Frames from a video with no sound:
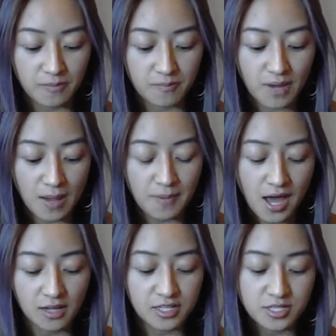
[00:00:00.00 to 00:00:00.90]
my
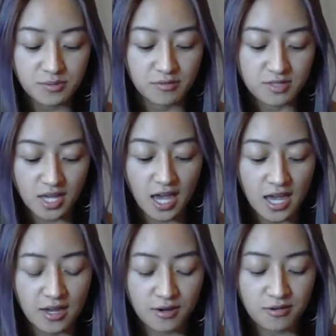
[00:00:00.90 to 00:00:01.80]
partnership with
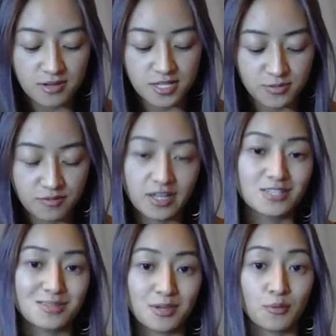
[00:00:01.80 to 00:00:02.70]
Jay always
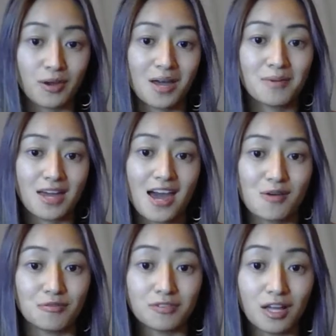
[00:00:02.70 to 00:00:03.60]
reflects to me where am I at
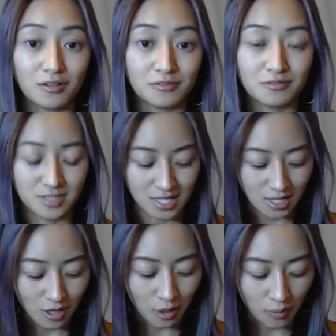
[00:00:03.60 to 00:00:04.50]
with love?
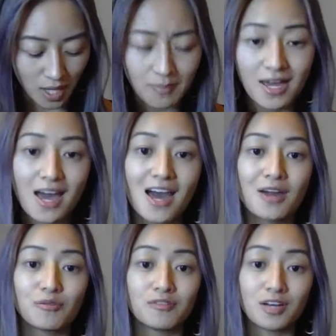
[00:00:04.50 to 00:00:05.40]
Where am I
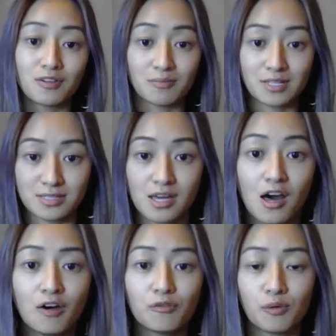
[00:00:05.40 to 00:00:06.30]
at with loving
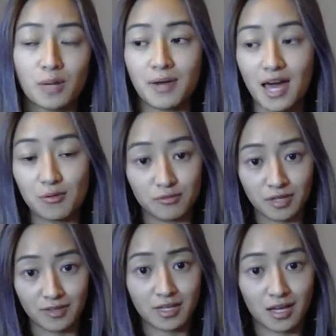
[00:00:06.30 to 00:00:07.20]
myself? Where am I at with
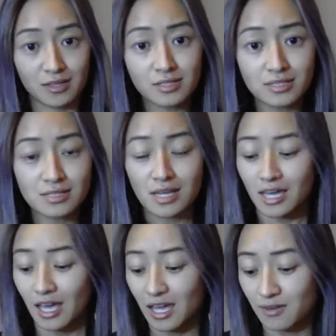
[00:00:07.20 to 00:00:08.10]
loving others?
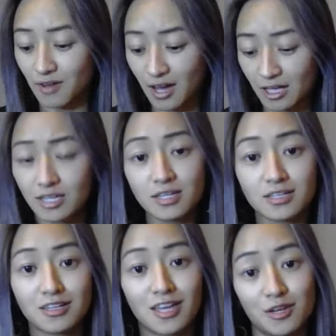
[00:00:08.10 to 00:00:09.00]
And if
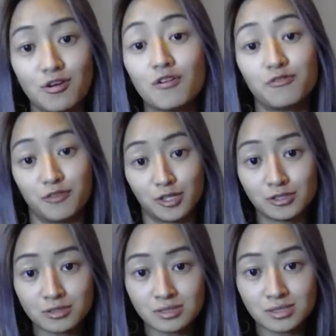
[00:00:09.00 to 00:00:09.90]
I cannot
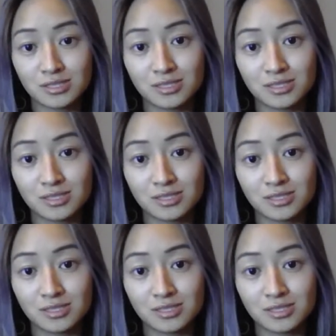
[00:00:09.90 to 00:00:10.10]
feel